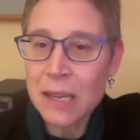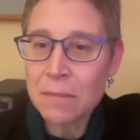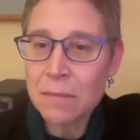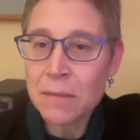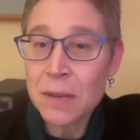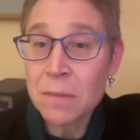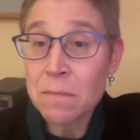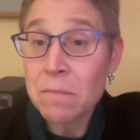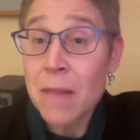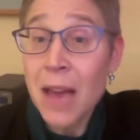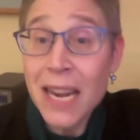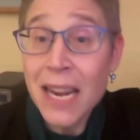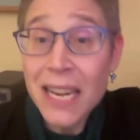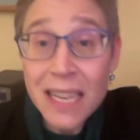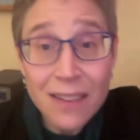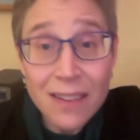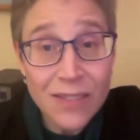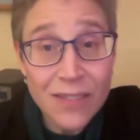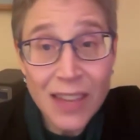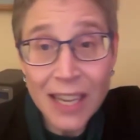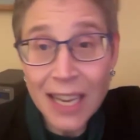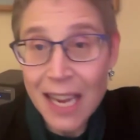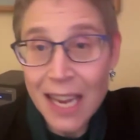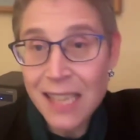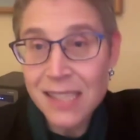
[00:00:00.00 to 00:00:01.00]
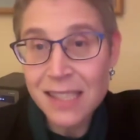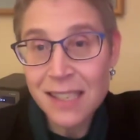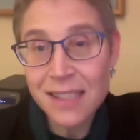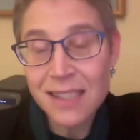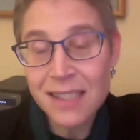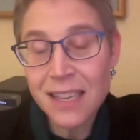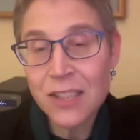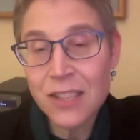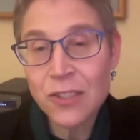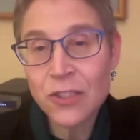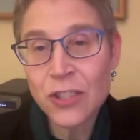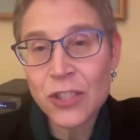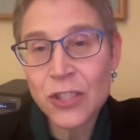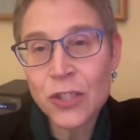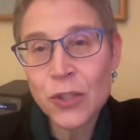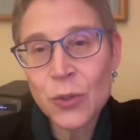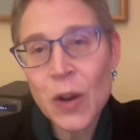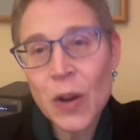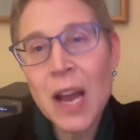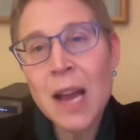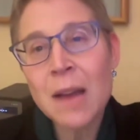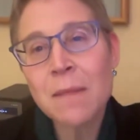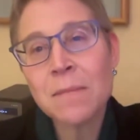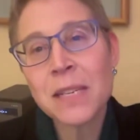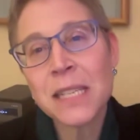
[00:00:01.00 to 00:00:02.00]
seemed in many of the cases that you
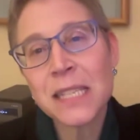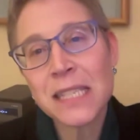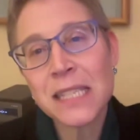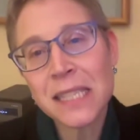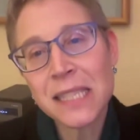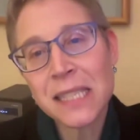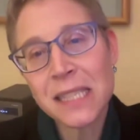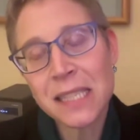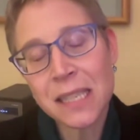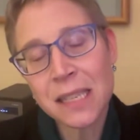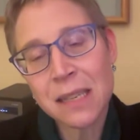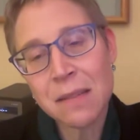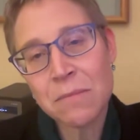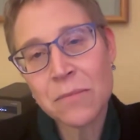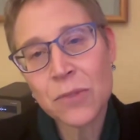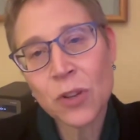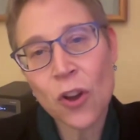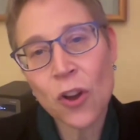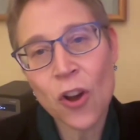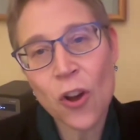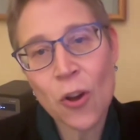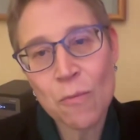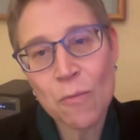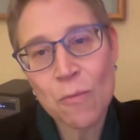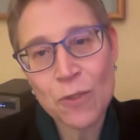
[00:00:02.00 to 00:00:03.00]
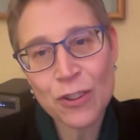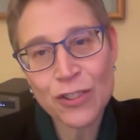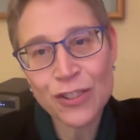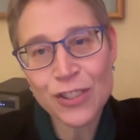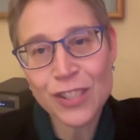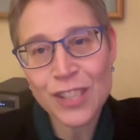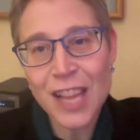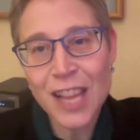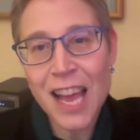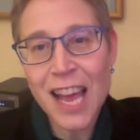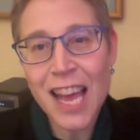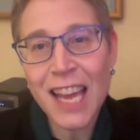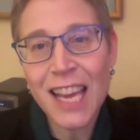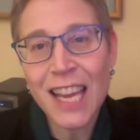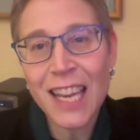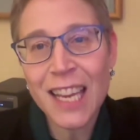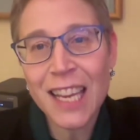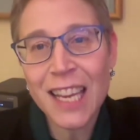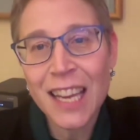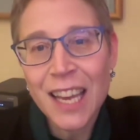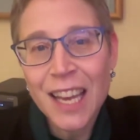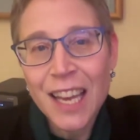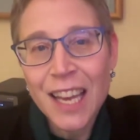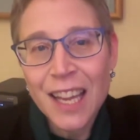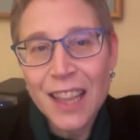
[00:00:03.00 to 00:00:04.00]
described, it seemed almost
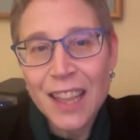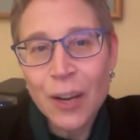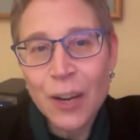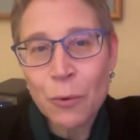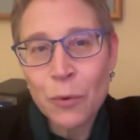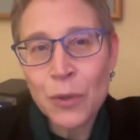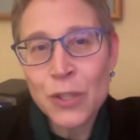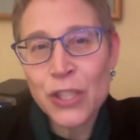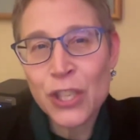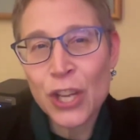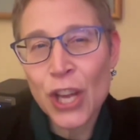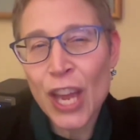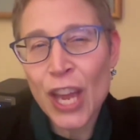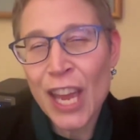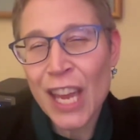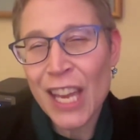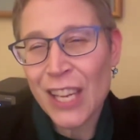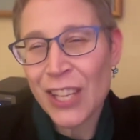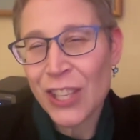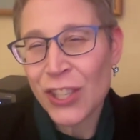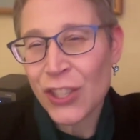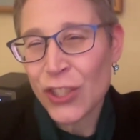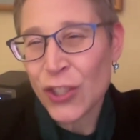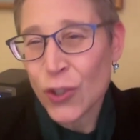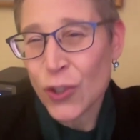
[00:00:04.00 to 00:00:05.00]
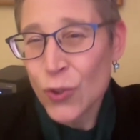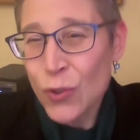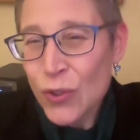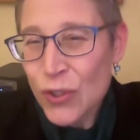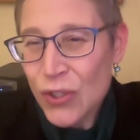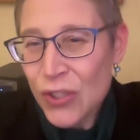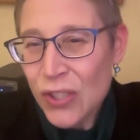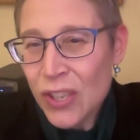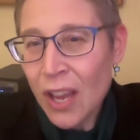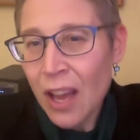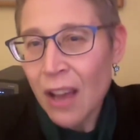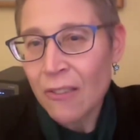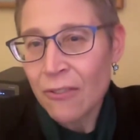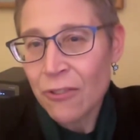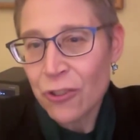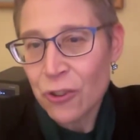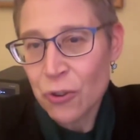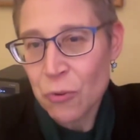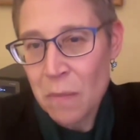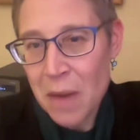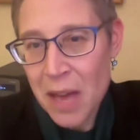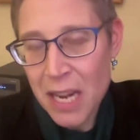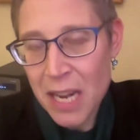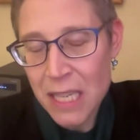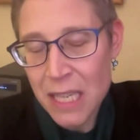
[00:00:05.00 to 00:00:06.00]
like there was a use of
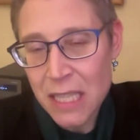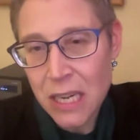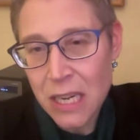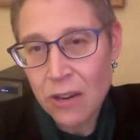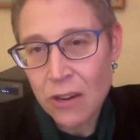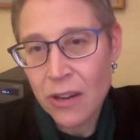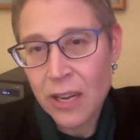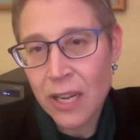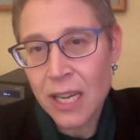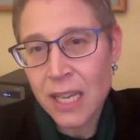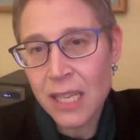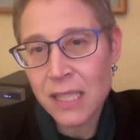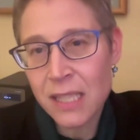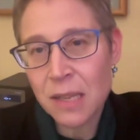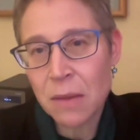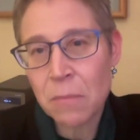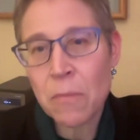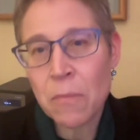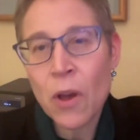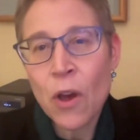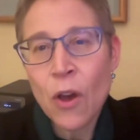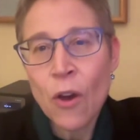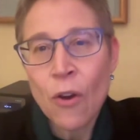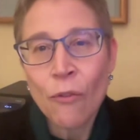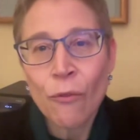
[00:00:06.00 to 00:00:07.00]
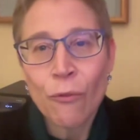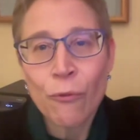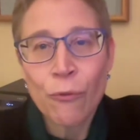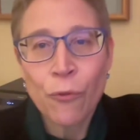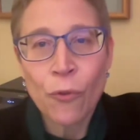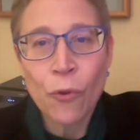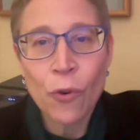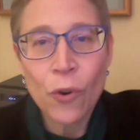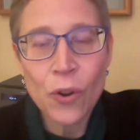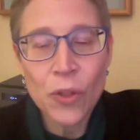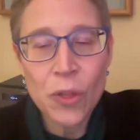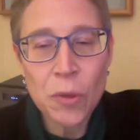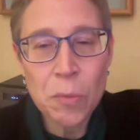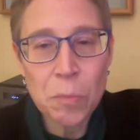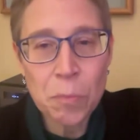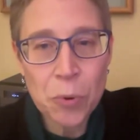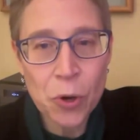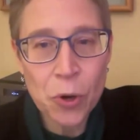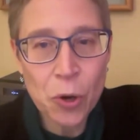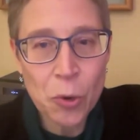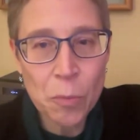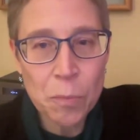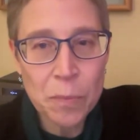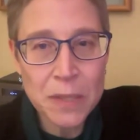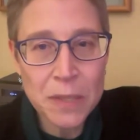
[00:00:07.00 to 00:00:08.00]
humanitarianism for the
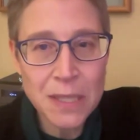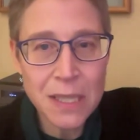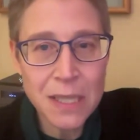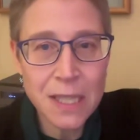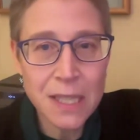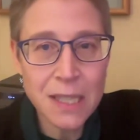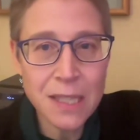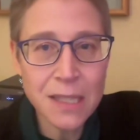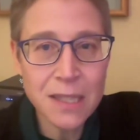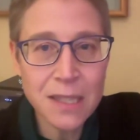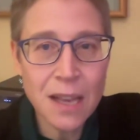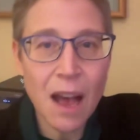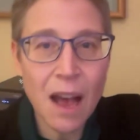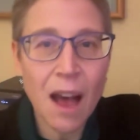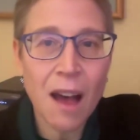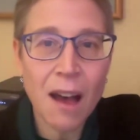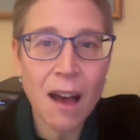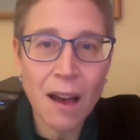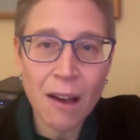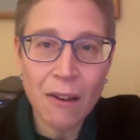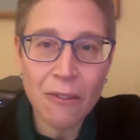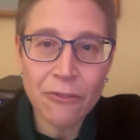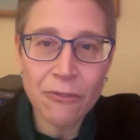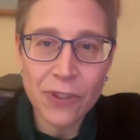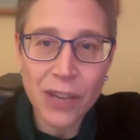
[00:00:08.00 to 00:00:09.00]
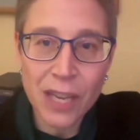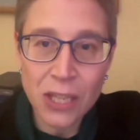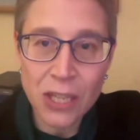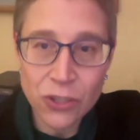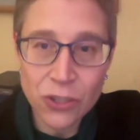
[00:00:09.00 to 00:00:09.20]
purposes of